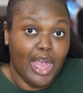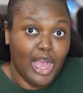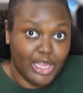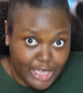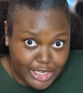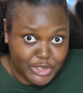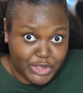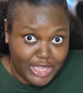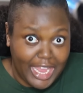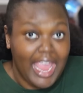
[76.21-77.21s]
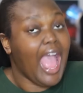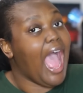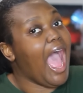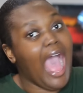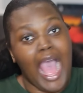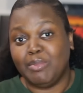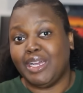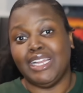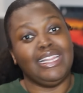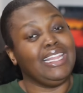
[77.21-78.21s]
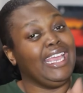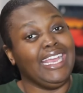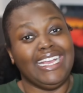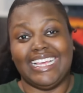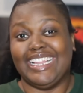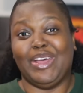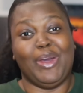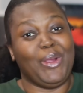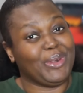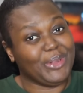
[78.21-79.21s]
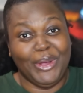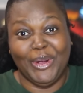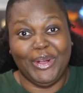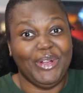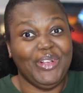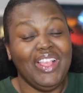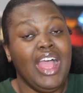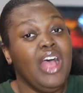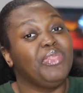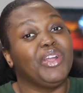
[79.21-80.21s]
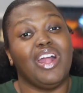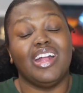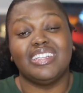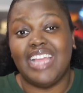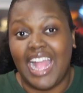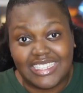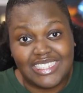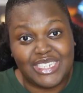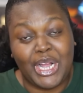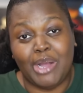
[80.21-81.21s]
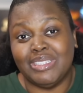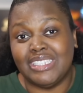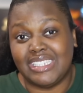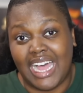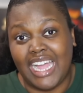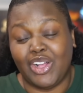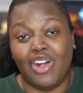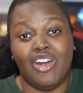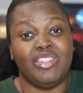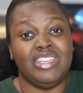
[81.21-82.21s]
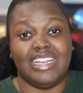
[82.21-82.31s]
Allegedly. I'm gonna link the article. There are texts to coincide all these